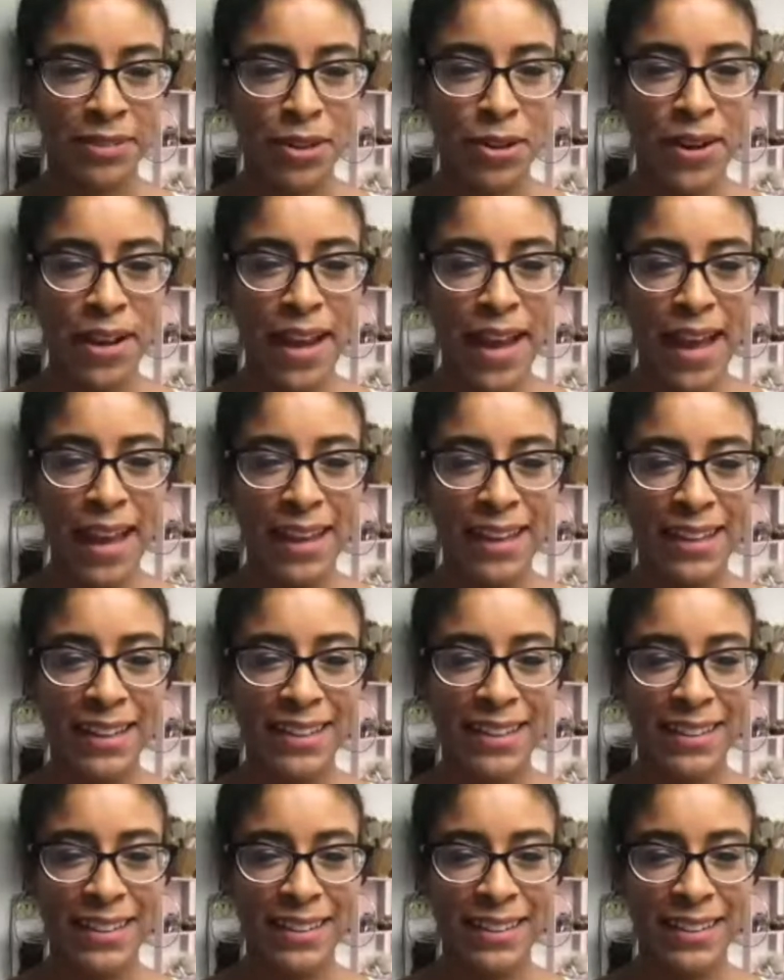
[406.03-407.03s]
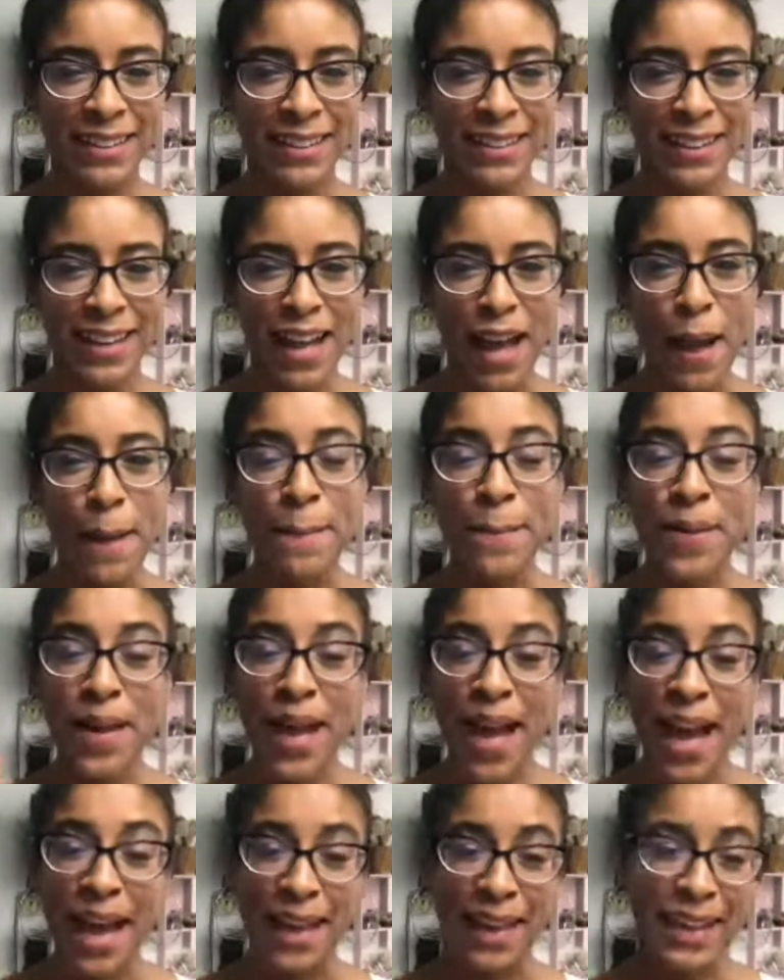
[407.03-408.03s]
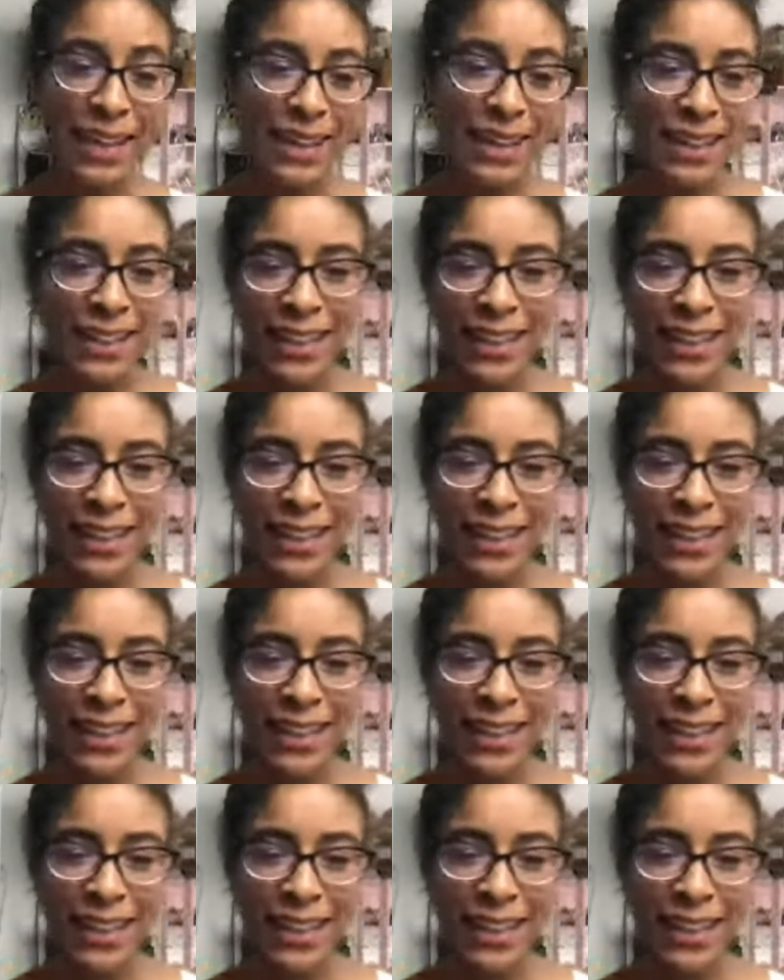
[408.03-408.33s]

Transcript: Okay, I'm back.